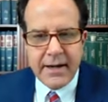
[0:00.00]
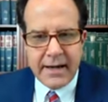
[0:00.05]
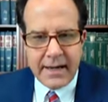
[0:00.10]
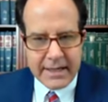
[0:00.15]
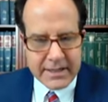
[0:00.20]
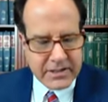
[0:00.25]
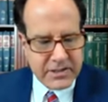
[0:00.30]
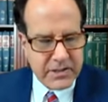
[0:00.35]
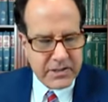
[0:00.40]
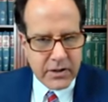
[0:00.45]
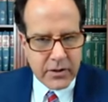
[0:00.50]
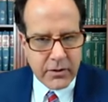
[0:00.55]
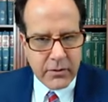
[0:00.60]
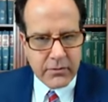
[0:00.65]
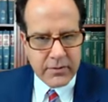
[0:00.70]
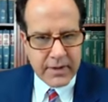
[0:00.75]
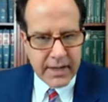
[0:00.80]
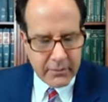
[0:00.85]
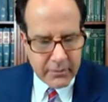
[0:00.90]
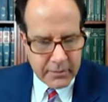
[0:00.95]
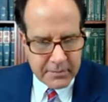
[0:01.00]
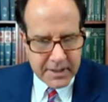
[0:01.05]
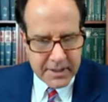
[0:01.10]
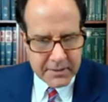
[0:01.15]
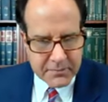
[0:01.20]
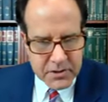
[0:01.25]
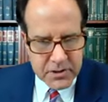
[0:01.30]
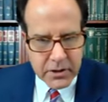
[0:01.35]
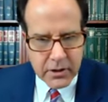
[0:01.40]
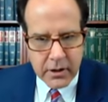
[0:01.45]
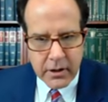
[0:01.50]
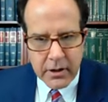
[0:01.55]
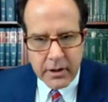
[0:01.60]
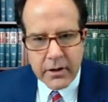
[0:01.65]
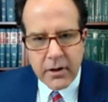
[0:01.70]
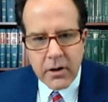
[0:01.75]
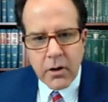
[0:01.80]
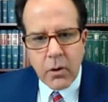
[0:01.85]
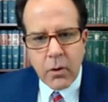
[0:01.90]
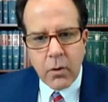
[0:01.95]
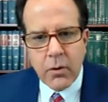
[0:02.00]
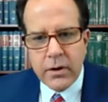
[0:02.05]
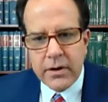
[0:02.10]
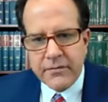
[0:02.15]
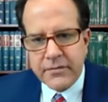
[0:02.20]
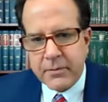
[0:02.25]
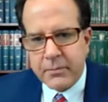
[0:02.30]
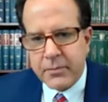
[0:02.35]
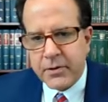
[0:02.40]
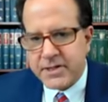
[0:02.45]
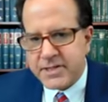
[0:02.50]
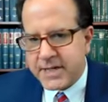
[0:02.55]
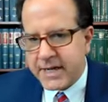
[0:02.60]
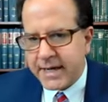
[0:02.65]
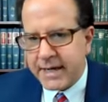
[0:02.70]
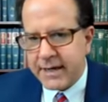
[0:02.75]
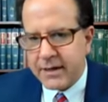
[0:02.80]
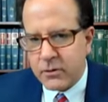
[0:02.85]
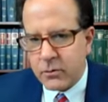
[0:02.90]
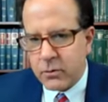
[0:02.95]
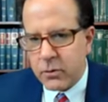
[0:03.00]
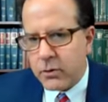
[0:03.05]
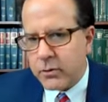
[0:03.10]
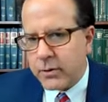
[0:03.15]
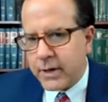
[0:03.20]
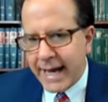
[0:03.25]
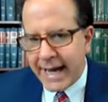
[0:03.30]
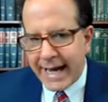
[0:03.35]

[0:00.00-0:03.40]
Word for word: And so that would be absurd. Or if the president, quote,